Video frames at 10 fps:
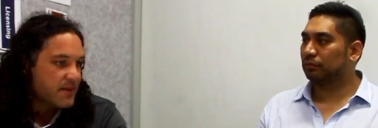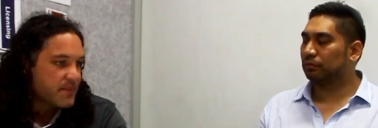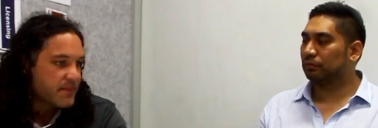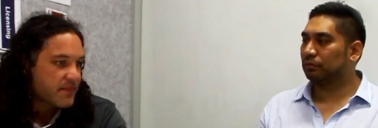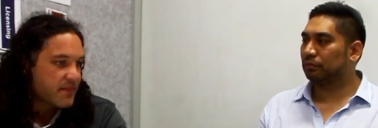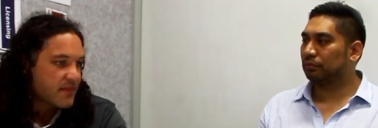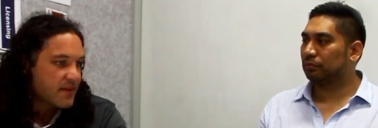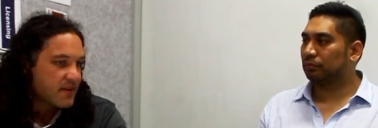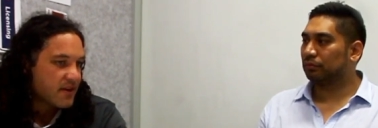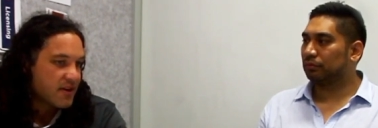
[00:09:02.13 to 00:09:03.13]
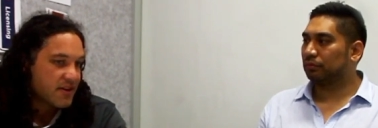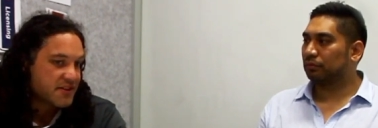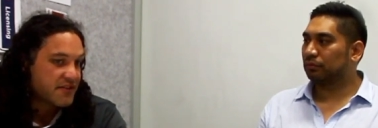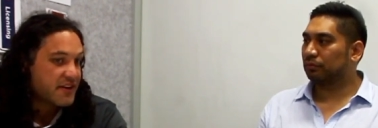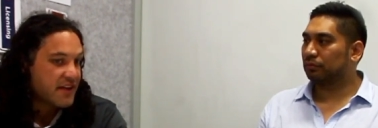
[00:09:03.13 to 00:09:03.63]
Speaker 1: um,
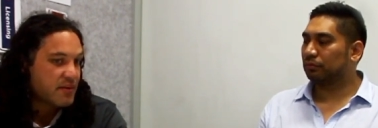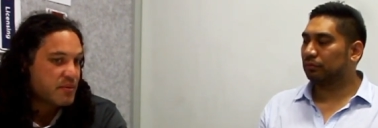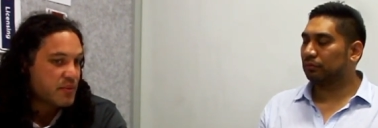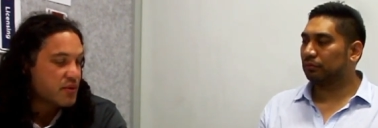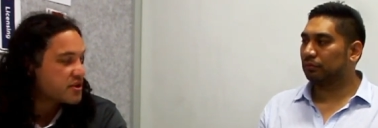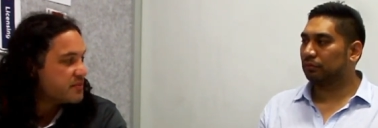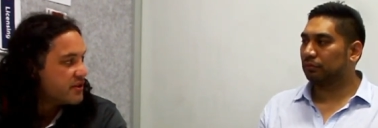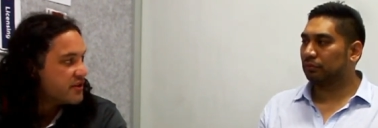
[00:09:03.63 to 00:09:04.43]
I, I like to think now I'm a bit more